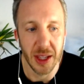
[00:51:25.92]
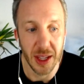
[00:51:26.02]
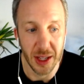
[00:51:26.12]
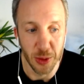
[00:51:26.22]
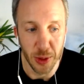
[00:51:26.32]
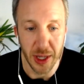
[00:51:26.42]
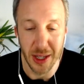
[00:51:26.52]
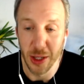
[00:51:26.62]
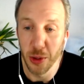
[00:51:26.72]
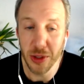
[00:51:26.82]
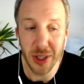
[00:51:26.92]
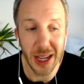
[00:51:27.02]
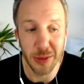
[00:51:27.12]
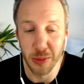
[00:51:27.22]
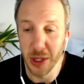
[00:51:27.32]
Agreed. And you also
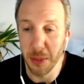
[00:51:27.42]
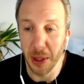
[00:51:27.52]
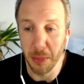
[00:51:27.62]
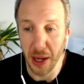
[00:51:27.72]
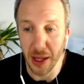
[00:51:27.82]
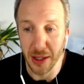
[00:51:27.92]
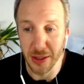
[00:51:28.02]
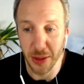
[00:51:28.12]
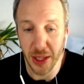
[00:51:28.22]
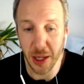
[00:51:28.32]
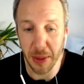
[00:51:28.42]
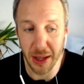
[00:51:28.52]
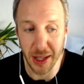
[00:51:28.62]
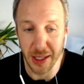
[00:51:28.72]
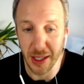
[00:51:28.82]
have some really big players. So think
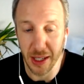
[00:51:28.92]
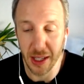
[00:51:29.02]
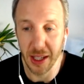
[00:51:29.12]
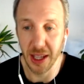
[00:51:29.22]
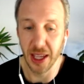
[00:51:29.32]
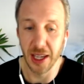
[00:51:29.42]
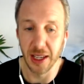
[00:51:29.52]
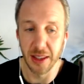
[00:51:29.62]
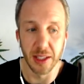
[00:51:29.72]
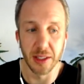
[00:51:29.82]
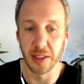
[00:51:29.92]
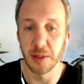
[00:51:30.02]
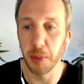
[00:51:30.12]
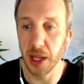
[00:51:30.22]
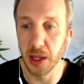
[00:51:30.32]
about like in the
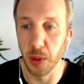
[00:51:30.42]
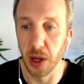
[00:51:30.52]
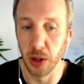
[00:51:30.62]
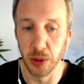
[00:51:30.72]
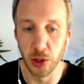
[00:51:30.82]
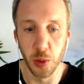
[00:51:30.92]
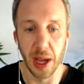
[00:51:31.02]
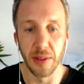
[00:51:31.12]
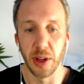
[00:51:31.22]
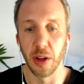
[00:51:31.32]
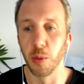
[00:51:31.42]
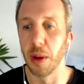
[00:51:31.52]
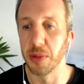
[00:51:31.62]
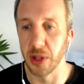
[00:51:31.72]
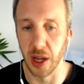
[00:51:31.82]
display world, you have a lot of
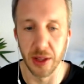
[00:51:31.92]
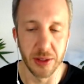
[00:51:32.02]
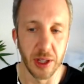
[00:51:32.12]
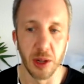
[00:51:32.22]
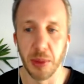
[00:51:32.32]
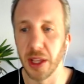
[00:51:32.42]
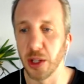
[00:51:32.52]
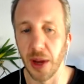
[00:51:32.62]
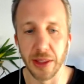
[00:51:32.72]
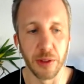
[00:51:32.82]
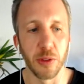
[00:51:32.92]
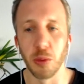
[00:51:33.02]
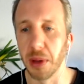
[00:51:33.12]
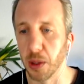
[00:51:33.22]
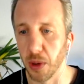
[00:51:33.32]
websites, you know, but then you had the few
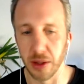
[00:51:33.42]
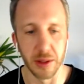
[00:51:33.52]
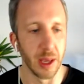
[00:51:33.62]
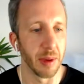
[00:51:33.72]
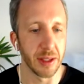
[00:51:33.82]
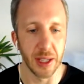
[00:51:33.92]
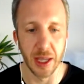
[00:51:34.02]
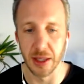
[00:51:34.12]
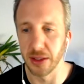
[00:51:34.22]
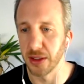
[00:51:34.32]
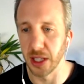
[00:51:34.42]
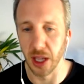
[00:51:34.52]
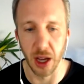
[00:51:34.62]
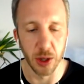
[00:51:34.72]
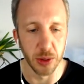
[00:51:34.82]
big ones, the MSNs, the
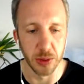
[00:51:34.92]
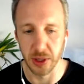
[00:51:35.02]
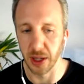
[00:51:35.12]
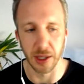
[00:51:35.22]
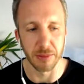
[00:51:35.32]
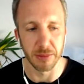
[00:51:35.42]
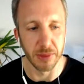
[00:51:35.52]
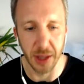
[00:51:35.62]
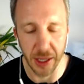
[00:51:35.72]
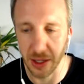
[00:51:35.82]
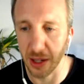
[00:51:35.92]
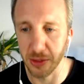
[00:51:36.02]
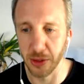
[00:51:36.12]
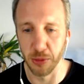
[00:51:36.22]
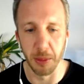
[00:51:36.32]
Yahoos. Like, uh, like I
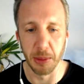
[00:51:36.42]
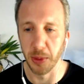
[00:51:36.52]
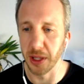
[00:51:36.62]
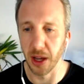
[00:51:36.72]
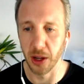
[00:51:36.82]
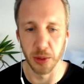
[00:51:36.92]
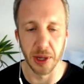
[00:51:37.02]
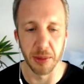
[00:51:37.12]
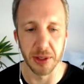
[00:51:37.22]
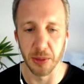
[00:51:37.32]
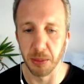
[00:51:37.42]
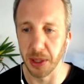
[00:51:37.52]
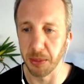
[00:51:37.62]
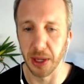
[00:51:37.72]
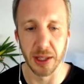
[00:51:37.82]
remember when Yahoo and MSN were
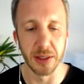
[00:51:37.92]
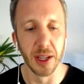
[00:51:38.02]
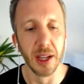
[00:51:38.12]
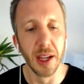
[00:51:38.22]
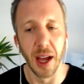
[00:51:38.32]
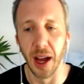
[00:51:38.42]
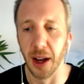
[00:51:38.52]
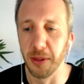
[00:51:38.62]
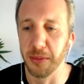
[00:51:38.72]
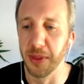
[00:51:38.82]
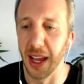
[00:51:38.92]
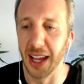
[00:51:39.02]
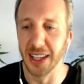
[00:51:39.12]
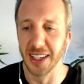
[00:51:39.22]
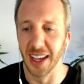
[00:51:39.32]
big players, um,
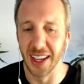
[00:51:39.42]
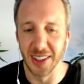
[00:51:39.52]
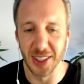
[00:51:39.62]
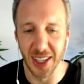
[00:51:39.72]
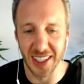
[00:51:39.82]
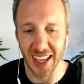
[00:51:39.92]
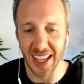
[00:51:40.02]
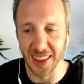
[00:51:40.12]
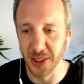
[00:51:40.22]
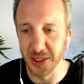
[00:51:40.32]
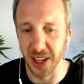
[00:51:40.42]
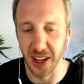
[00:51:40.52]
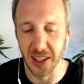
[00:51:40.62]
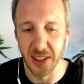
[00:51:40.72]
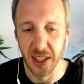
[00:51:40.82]
and uh, so you, you had those
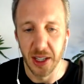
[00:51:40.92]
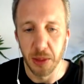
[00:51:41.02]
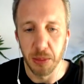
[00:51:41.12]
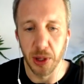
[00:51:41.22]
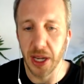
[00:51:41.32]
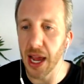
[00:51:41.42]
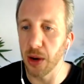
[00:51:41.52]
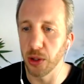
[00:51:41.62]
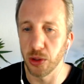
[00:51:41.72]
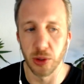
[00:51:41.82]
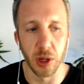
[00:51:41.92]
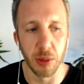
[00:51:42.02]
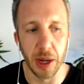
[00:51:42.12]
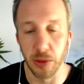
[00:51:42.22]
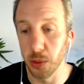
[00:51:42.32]
guys. But now you're talking
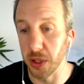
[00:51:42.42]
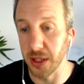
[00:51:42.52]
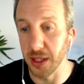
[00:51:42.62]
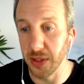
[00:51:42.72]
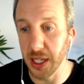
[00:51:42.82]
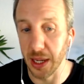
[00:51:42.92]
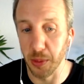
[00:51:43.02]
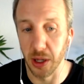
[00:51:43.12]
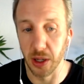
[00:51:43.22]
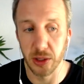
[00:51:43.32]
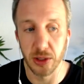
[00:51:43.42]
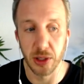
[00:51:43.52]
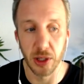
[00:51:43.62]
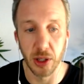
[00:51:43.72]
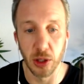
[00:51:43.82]
about if you want the TV networks,
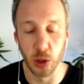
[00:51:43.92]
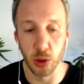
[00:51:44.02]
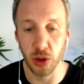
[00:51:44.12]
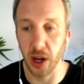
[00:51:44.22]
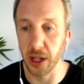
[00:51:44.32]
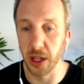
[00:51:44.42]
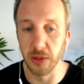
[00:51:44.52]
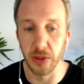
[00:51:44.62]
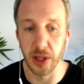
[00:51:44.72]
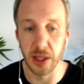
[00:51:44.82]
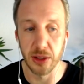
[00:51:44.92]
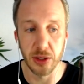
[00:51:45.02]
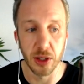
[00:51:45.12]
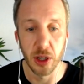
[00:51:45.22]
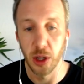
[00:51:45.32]
you're trying to convince
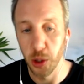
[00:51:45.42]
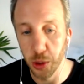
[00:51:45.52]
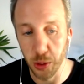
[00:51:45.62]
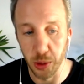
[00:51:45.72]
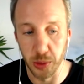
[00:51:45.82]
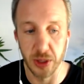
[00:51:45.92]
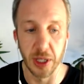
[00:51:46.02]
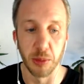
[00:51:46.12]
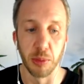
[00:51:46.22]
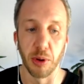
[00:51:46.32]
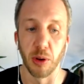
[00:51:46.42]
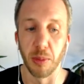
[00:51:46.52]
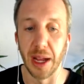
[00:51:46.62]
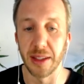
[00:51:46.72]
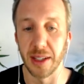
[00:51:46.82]
Hulu to sell more
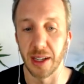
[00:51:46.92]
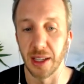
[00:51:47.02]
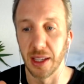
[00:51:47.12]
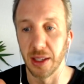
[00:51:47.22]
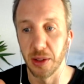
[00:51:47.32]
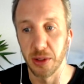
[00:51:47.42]
programmatically.